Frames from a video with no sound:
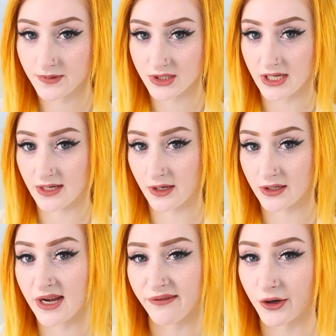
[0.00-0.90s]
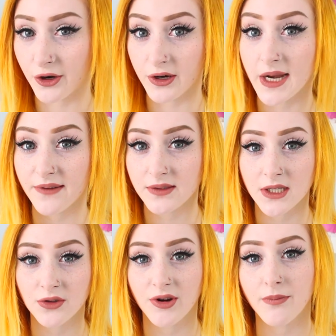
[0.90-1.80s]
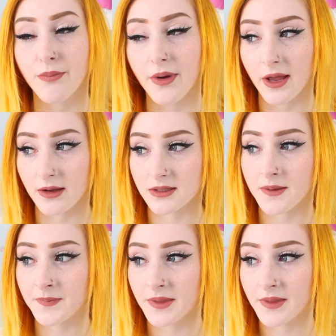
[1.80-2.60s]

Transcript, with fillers: She never could have children, but